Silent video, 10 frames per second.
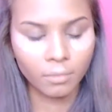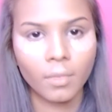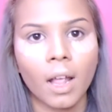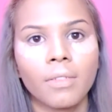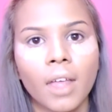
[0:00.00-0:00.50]

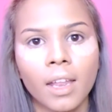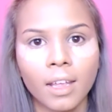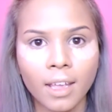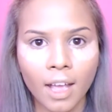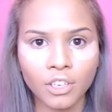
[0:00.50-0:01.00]
And
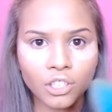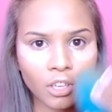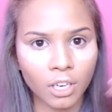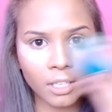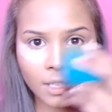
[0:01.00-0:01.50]
then again just
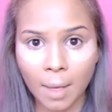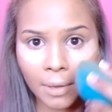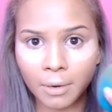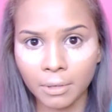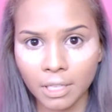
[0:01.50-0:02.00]
going to dab
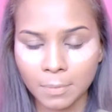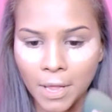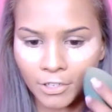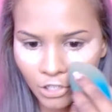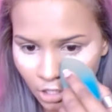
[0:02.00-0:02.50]
at it with a
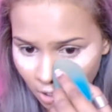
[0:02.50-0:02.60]
sponge.